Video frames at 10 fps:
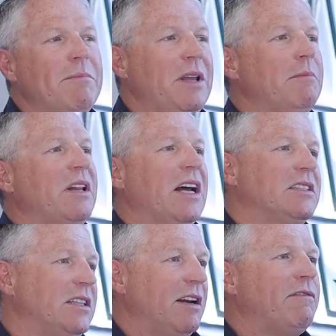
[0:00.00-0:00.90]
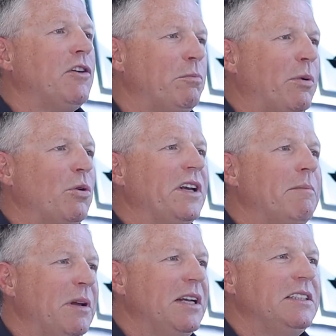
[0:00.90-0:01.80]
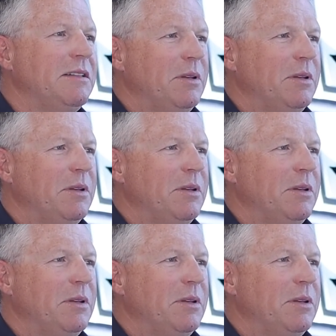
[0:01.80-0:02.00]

I mean by that is their football inability,